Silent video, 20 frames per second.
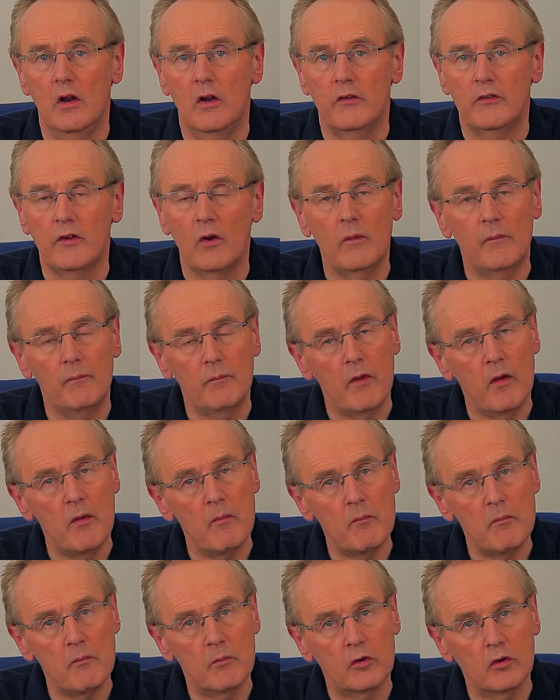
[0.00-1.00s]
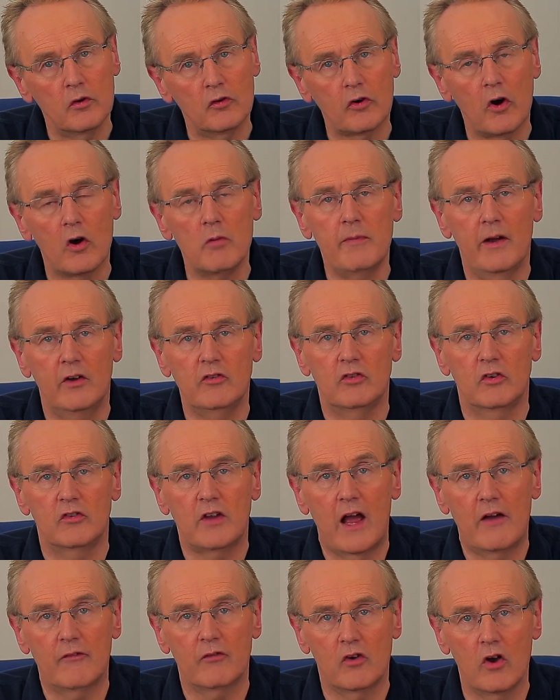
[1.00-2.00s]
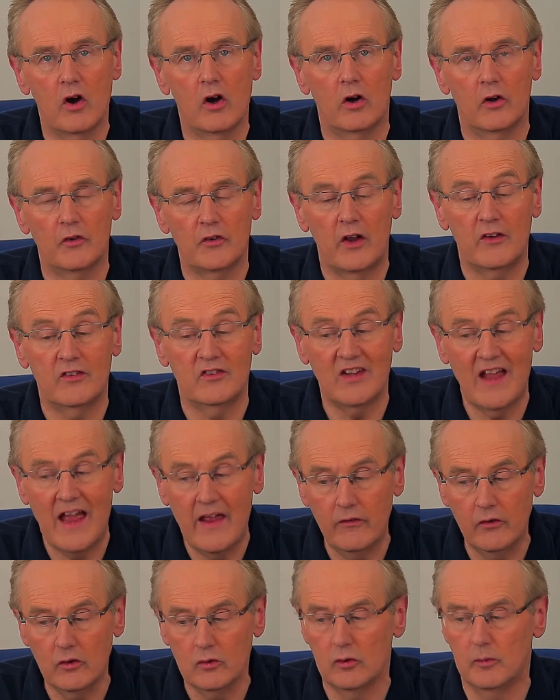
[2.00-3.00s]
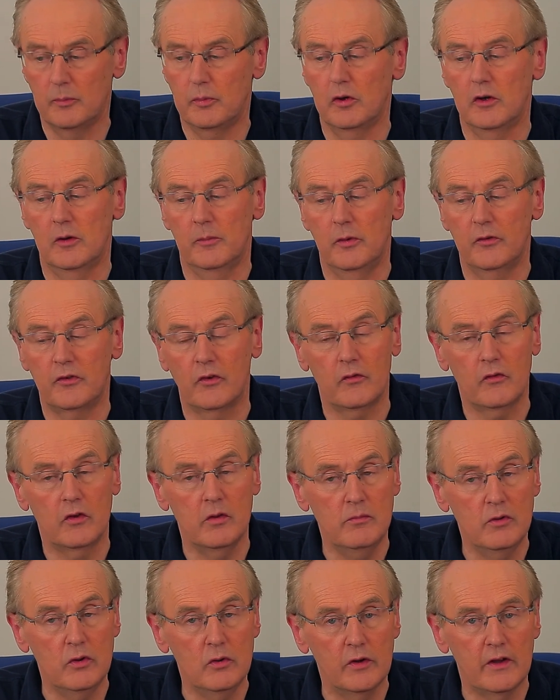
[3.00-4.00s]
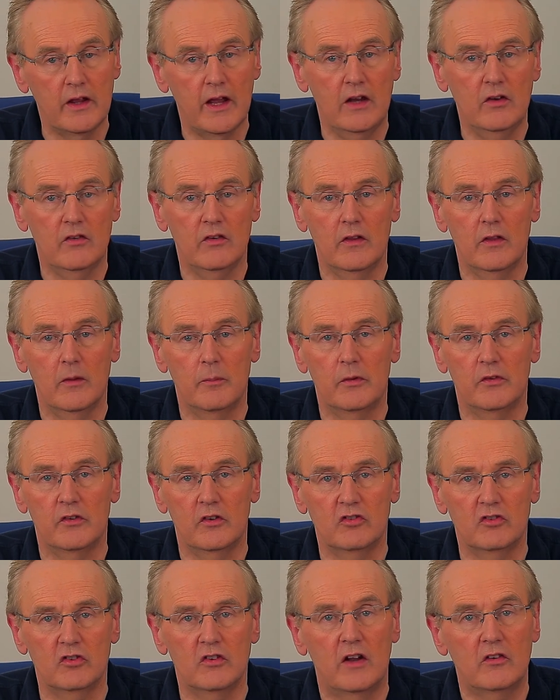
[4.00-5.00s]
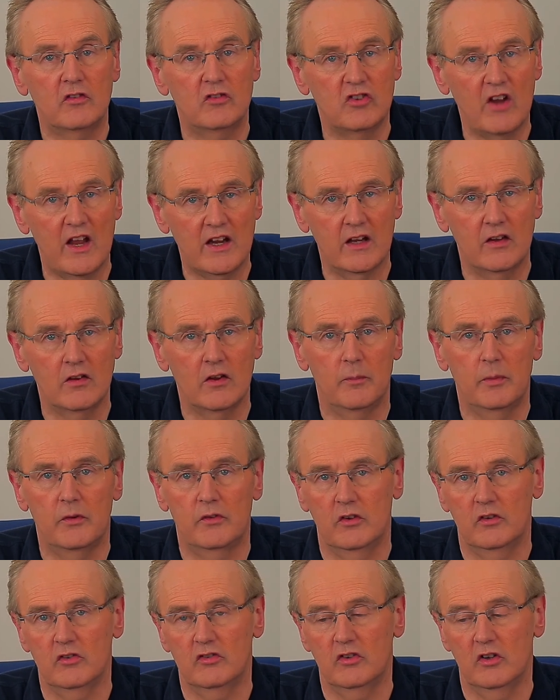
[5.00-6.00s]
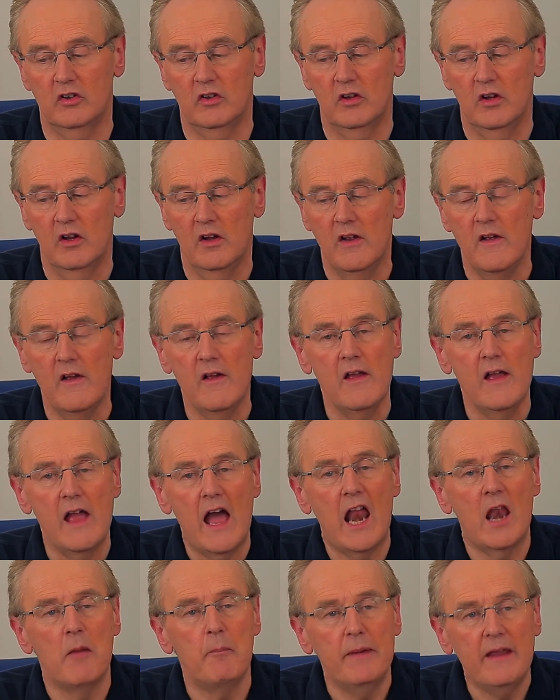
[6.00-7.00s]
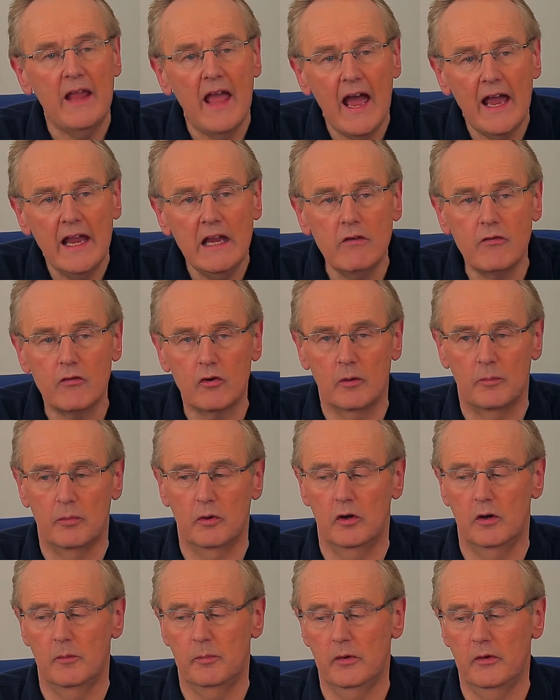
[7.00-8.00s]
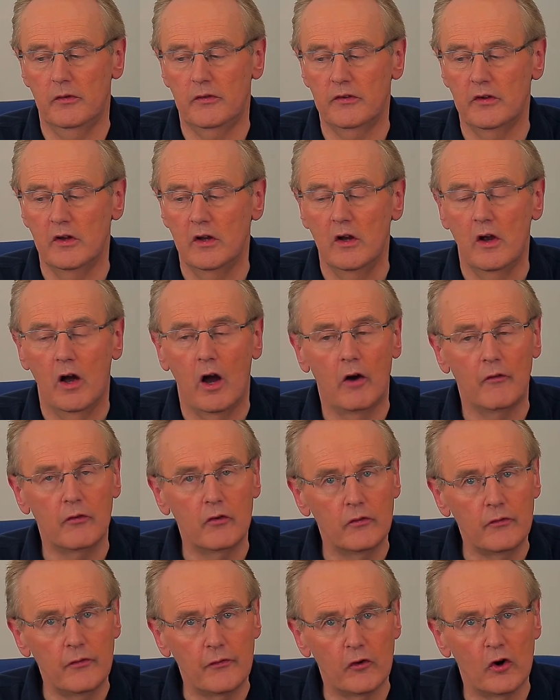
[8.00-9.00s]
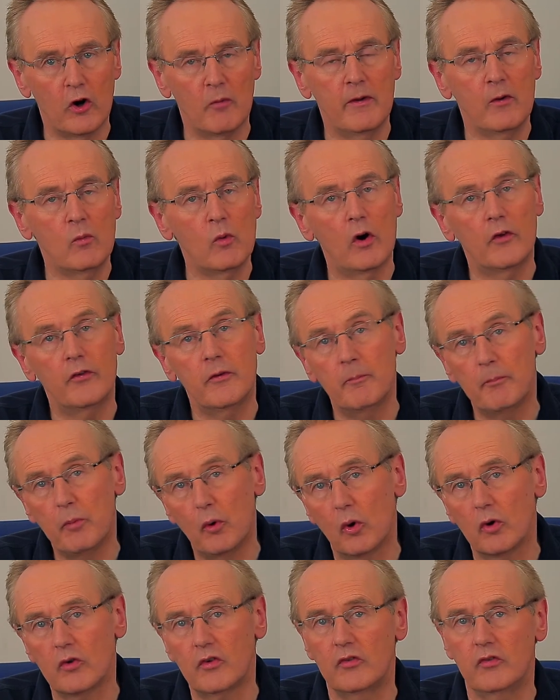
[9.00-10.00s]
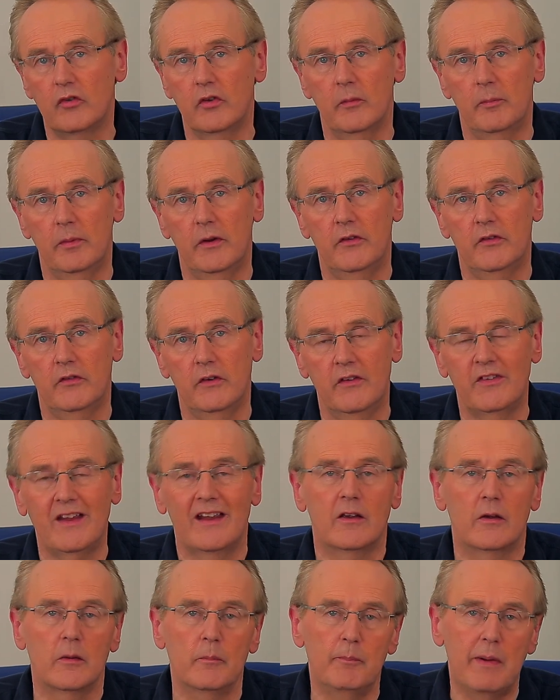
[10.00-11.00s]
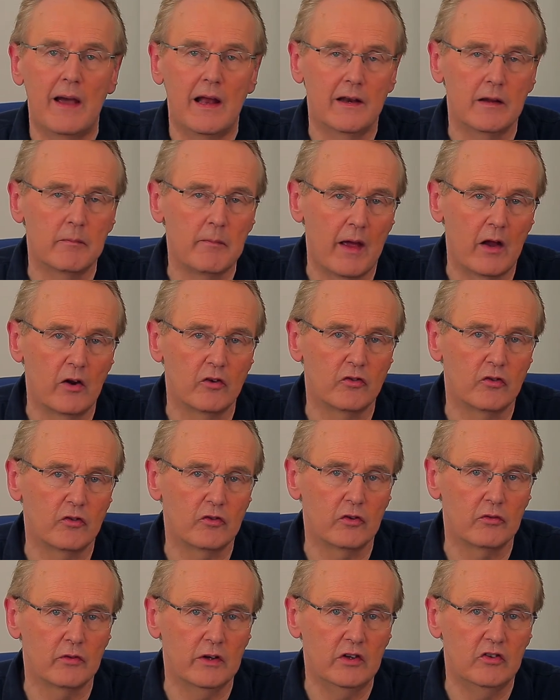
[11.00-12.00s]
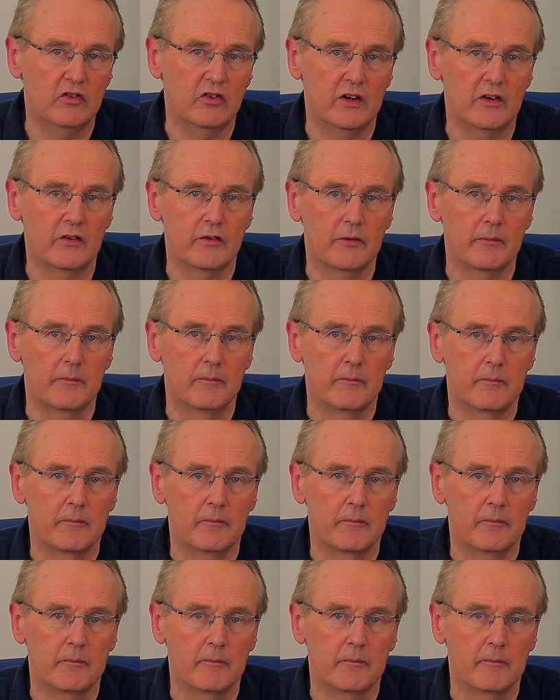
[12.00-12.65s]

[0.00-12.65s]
So control measures have got a technical purpose of communicating the position and checking the position, and a behavioural purpose of confirming what is important to the business and compelling managers to reach it.